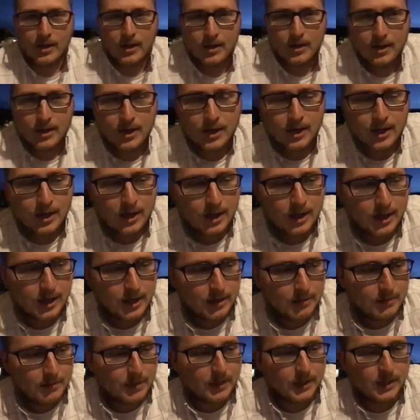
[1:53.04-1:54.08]

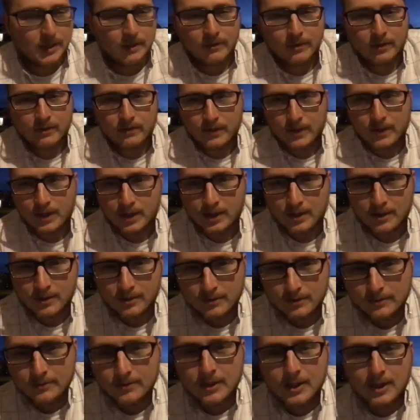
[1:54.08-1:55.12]
Oliva V
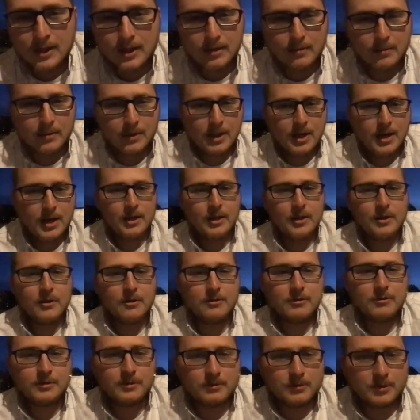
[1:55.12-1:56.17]

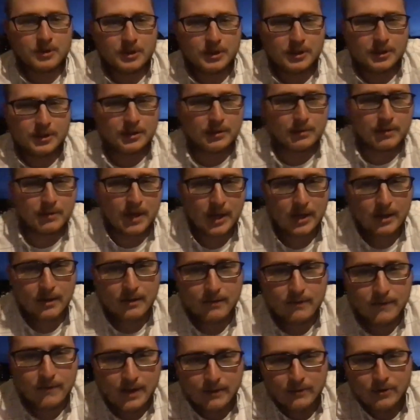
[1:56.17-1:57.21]
Milanio, which is my
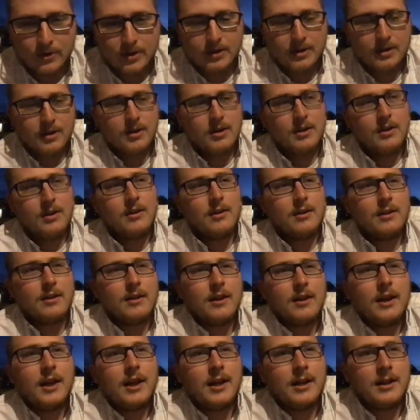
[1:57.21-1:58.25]
favorite,
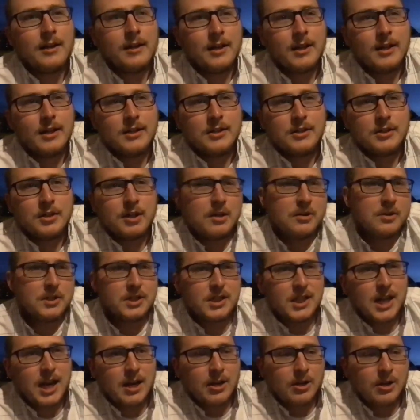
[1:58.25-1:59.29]
and so I was
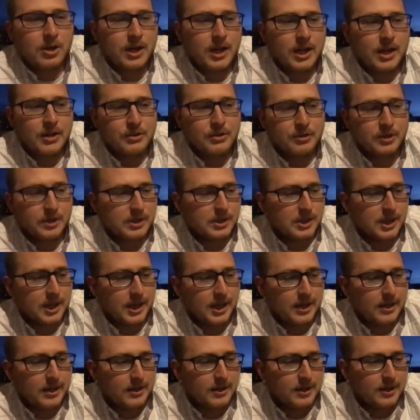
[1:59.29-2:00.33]
just kind of looking at Drew
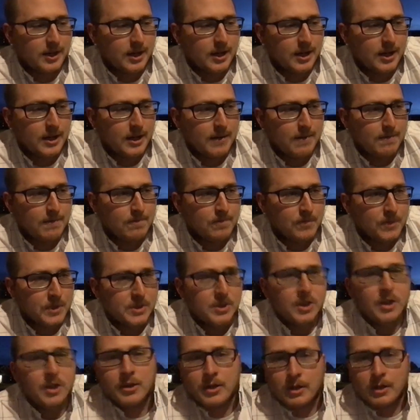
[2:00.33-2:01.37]
Estate,
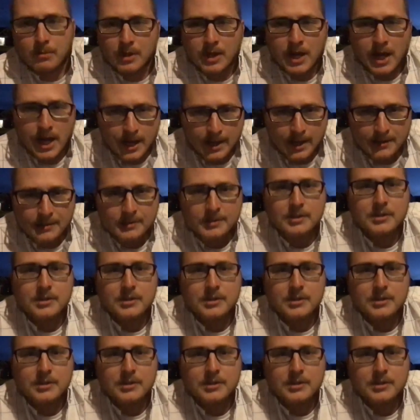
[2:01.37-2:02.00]
saw the number 9s.